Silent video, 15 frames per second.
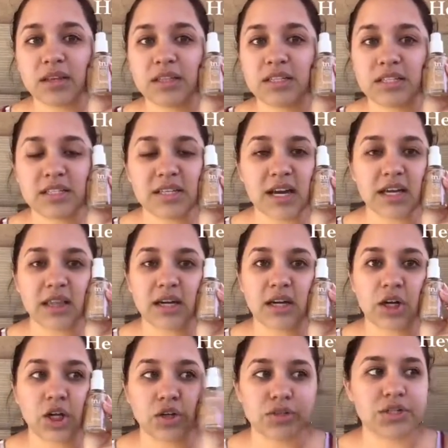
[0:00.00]
This is like the
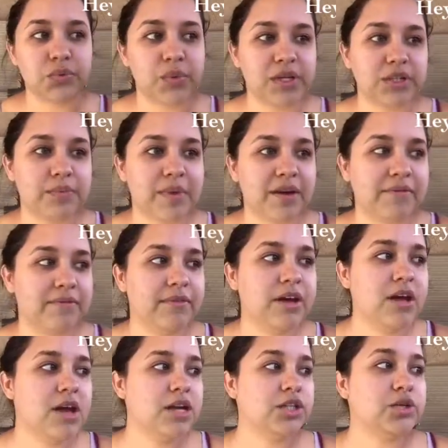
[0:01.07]
closest one to
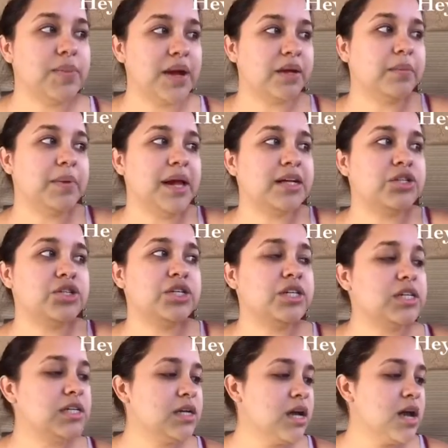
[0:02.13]
my
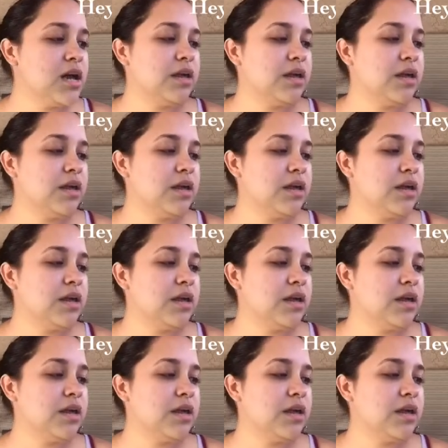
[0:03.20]
complexion.